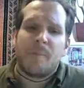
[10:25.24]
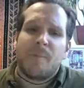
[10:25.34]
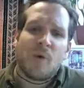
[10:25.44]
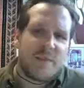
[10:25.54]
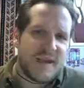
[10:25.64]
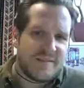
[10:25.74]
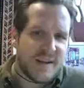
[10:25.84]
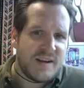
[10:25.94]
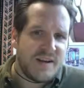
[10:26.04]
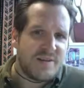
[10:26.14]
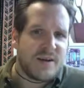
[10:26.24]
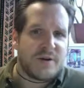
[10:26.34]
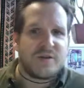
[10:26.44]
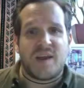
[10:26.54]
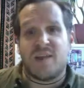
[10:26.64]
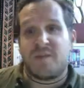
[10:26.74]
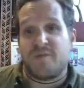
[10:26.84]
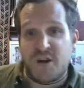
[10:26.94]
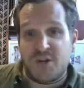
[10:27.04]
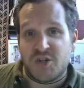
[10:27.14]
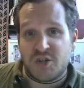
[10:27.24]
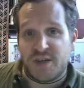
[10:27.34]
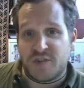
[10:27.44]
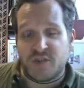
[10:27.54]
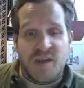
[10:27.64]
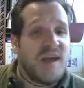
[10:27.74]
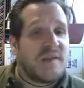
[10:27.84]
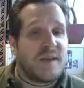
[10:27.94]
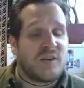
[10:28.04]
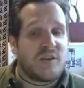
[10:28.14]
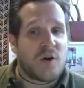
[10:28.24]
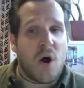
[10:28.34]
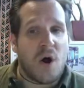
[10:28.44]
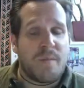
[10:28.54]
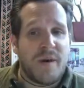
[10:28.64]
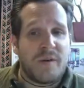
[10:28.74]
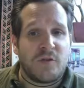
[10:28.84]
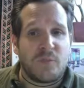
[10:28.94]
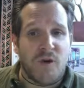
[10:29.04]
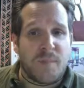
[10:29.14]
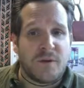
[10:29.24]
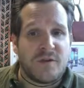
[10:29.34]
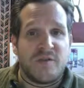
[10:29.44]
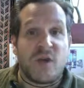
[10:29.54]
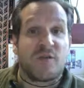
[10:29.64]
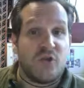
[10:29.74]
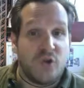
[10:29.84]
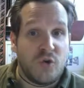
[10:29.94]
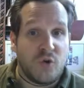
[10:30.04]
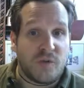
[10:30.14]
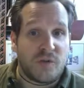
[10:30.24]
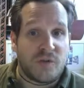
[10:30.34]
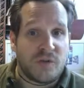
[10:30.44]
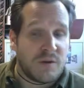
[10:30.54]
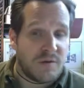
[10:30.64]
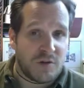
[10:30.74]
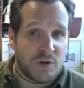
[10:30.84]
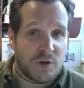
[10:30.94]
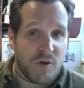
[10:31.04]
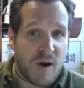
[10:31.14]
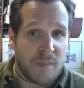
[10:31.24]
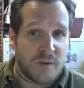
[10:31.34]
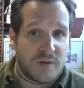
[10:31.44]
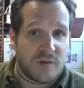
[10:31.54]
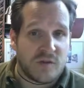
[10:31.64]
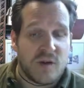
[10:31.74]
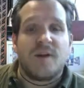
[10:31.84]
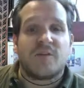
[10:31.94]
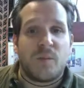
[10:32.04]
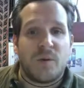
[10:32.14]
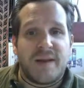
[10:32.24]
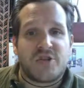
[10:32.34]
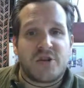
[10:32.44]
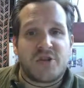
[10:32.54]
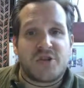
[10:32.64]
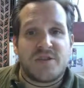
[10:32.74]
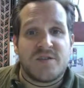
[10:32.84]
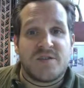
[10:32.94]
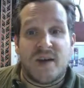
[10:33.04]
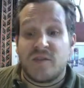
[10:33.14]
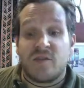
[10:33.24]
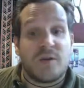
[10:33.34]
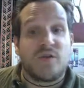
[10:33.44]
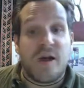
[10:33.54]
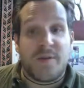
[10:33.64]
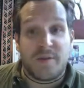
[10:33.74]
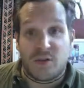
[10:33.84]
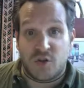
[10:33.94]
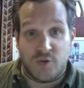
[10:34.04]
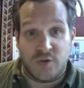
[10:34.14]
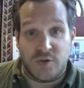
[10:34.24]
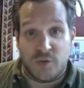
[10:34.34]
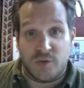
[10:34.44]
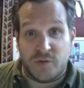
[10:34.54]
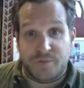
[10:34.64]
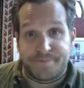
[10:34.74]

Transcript: Both the identity theorist and the functionalist thinks there are mental properties that reduce to physical properties. Someone like Churchland says there's nothing to reduce.